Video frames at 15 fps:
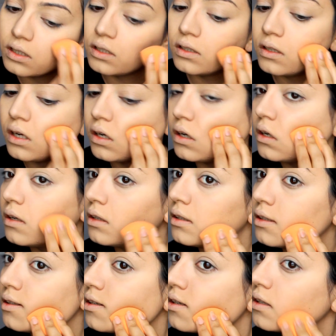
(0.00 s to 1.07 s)
on your
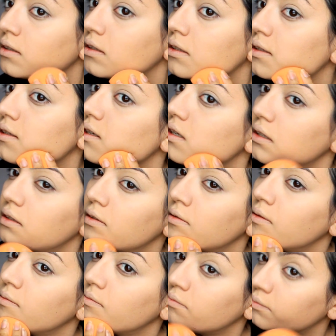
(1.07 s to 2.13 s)
skin to make sure that
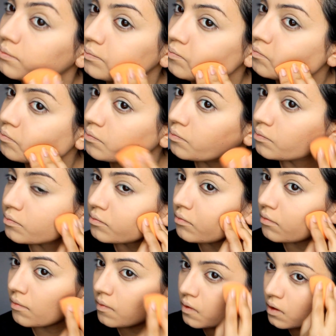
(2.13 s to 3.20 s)
all the layers of
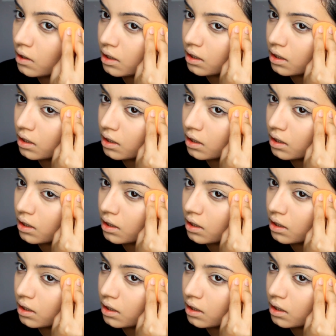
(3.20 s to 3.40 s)
your